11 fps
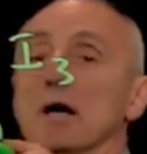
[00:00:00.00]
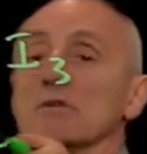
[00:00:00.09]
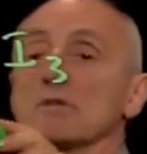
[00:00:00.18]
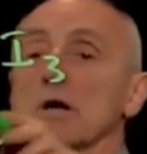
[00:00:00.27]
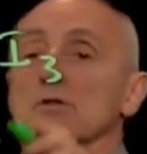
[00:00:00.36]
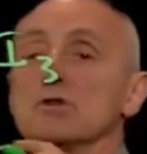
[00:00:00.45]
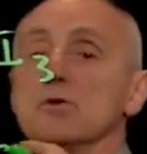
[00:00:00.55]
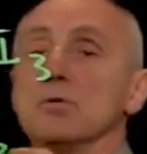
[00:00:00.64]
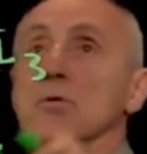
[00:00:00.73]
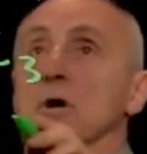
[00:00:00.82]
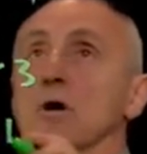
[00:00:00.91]
minus
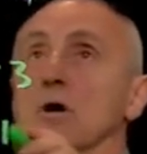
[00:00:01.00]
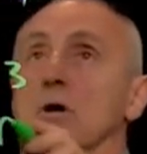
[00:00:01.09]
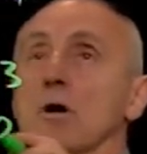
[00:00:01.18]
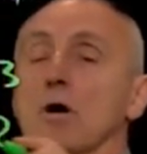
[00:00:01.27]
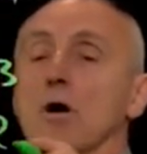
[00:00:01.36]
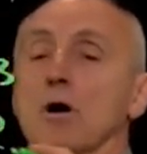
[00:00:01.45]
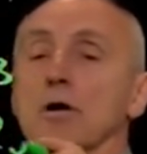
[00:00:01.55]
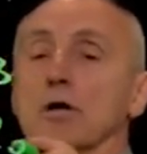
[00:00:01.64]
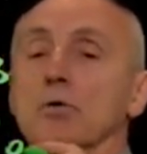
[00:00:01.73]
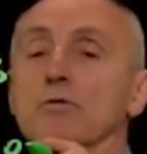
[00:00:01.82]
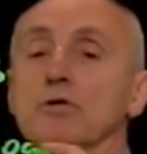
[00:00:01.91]
I2
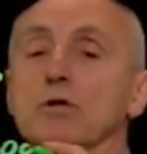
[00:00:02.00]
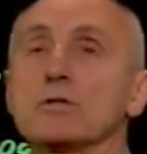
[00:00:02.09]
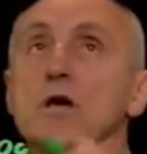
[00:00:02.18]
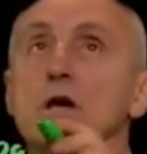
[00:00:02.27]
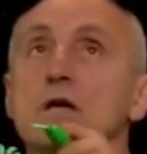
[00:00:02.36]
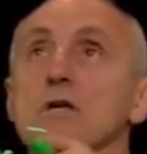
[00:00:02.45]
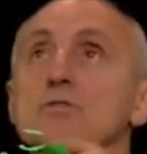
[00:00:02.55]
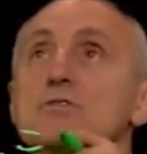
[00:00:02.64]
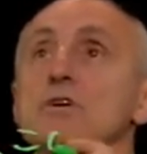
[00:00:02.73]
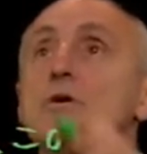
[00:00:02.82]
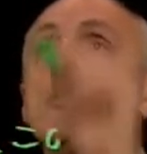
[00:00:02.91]
R equivalent
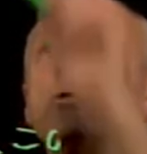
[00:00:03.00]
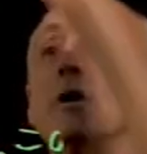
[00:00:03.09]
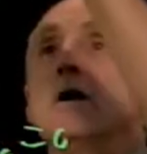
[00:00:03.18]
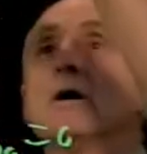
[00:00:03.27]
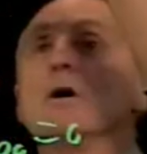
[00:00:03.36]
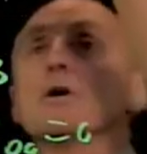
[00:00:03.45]
is 0.